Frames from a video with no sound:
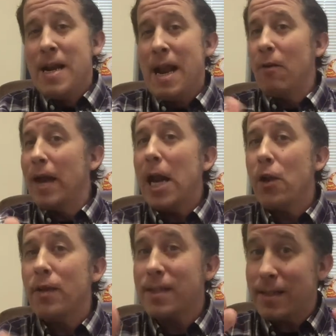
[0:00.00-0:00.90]
Now, later
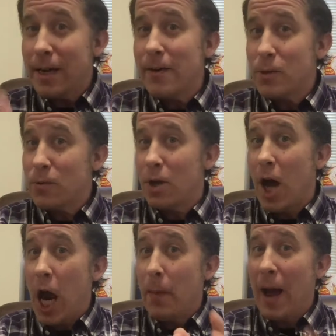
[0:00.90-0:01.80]
in this series, we'll
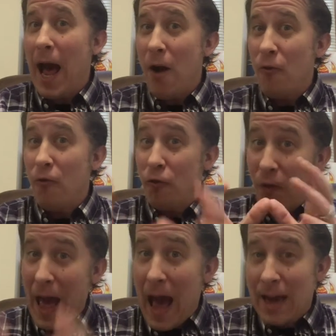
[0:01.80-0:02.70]
talk about how
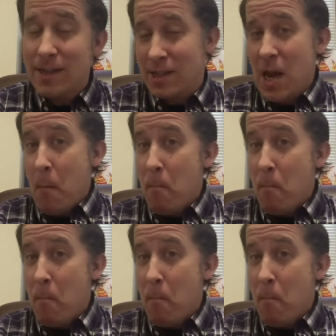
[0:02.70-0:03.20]
facts